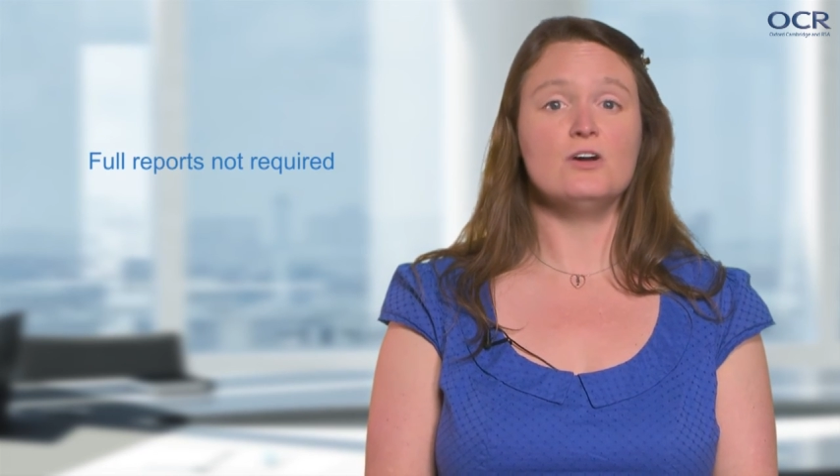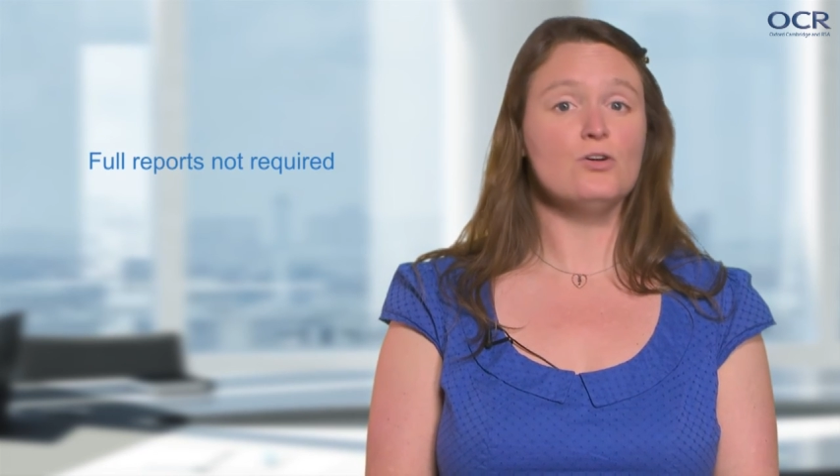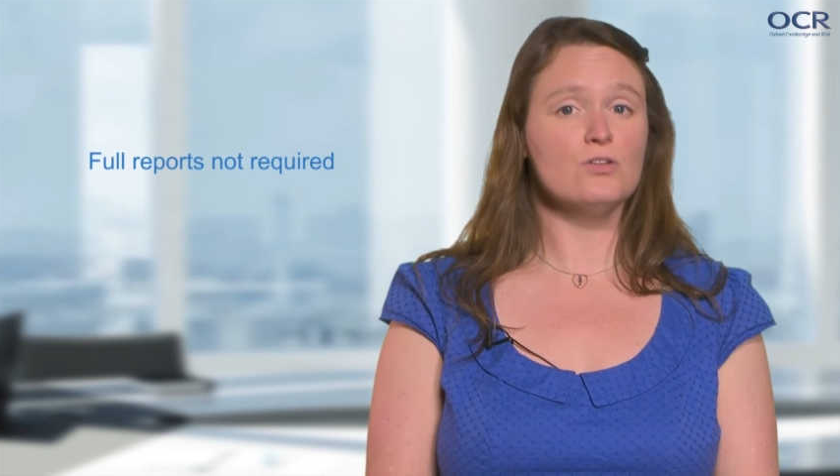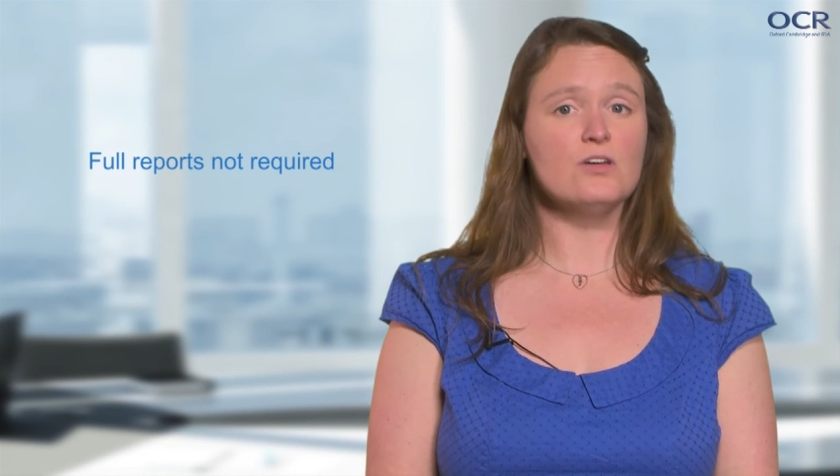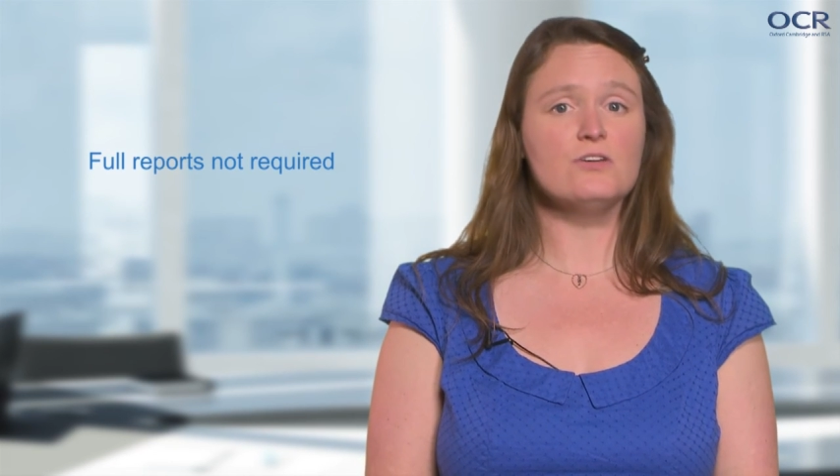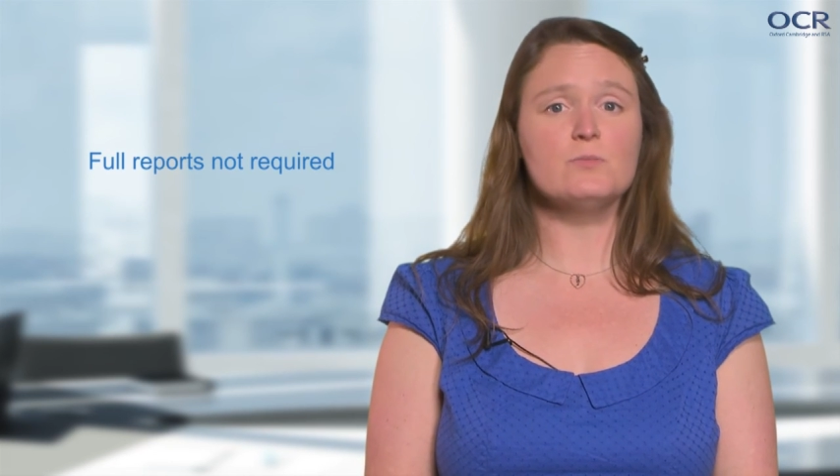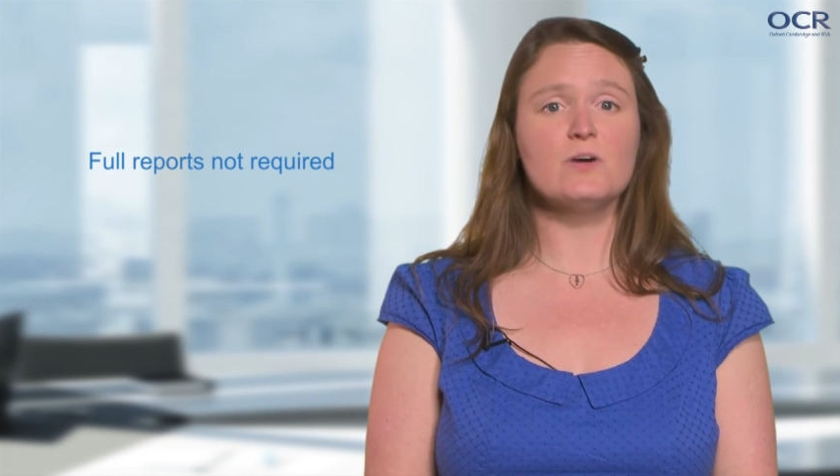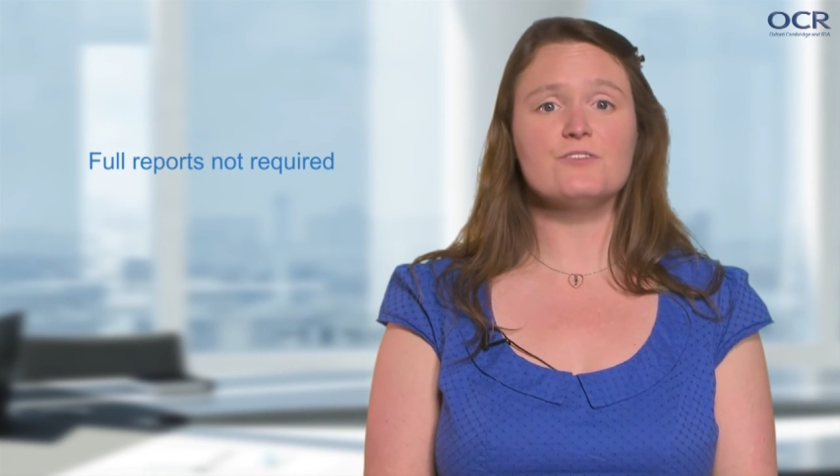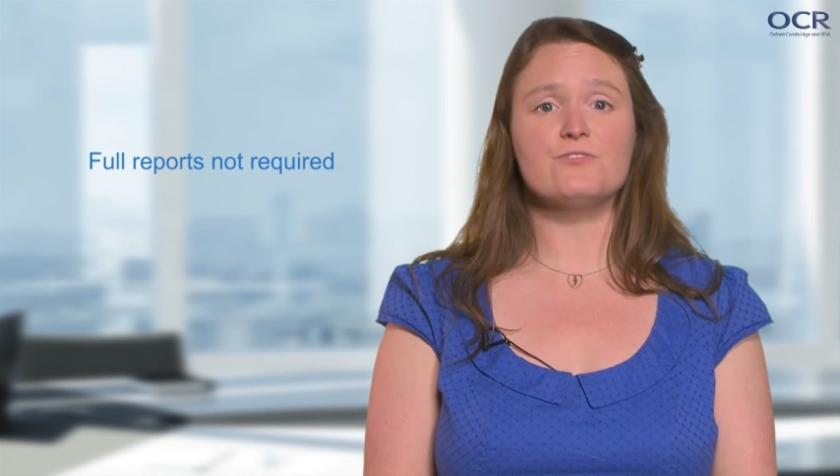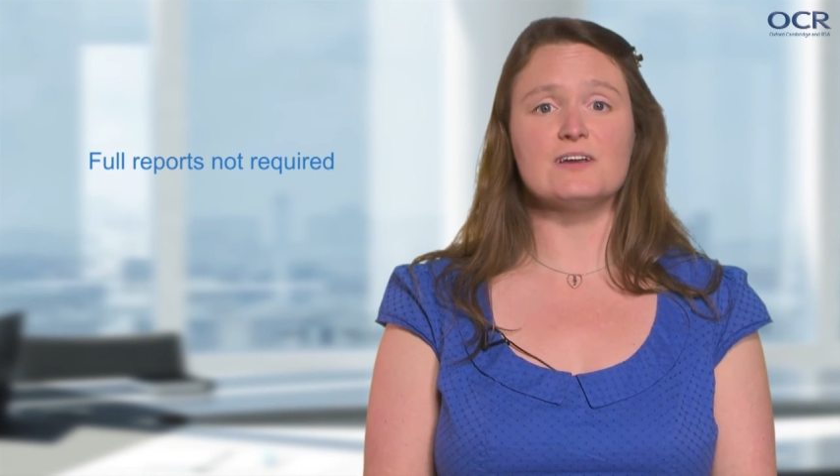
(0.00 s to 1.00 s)
although you
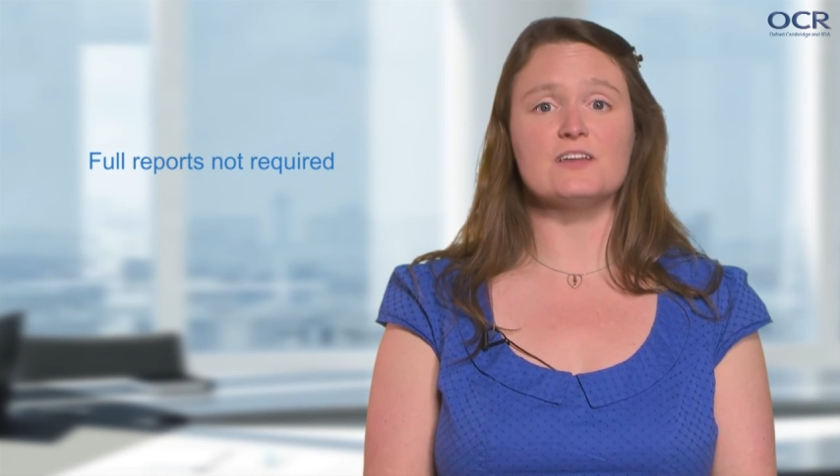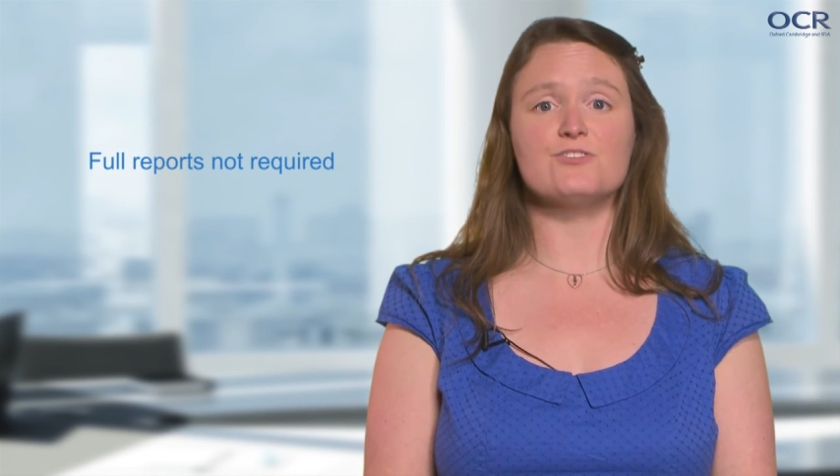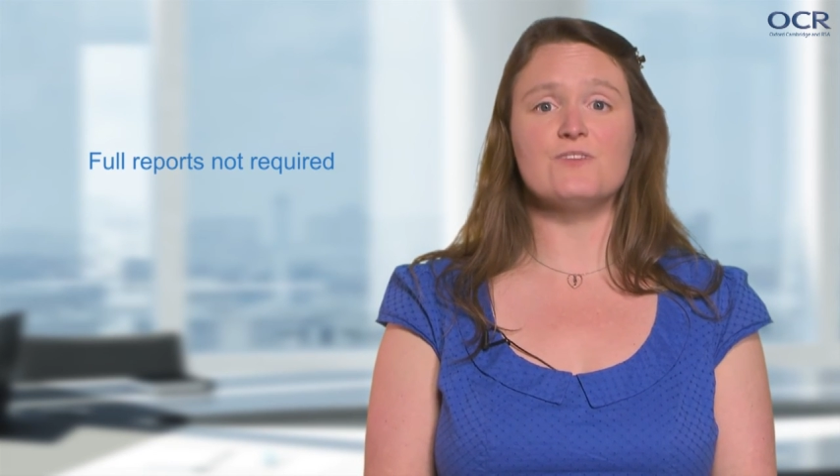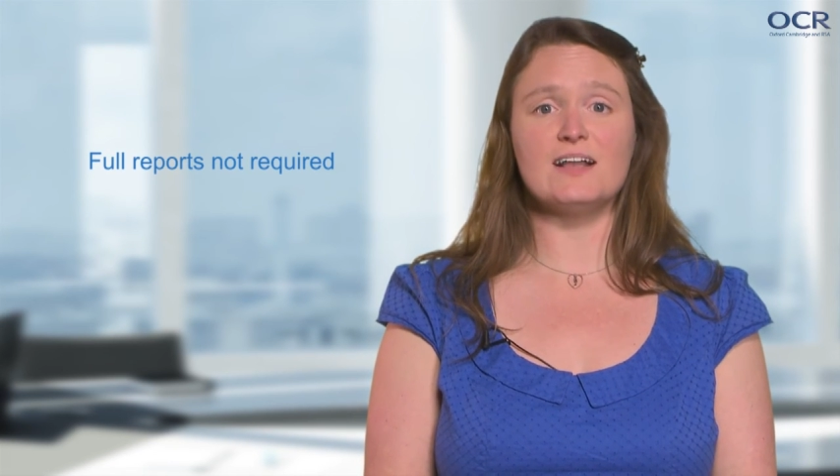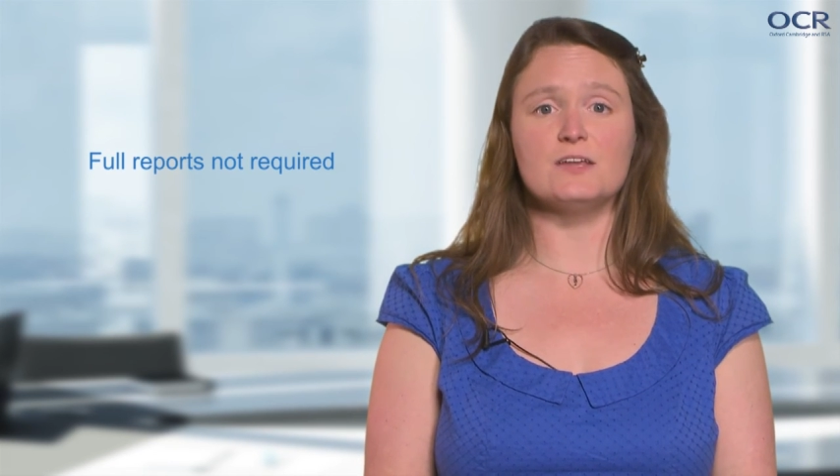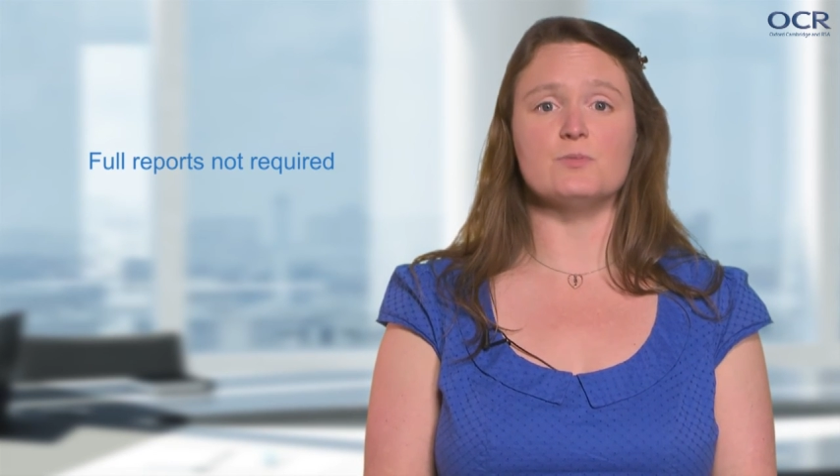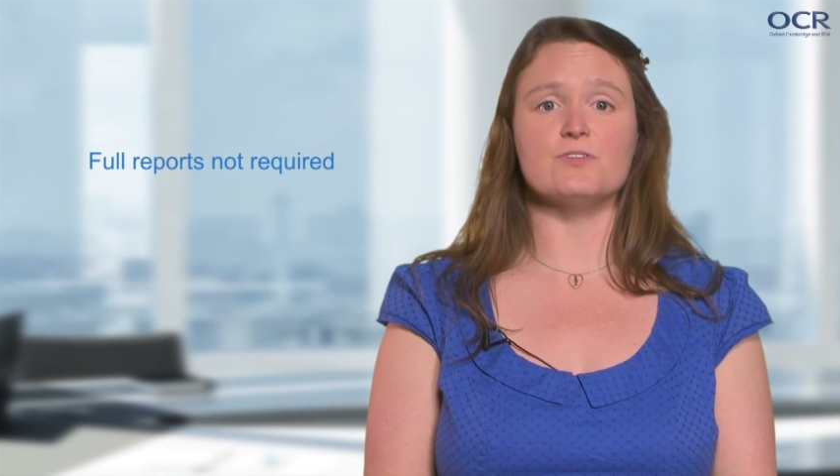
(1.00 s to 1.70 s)
might feel it's valuable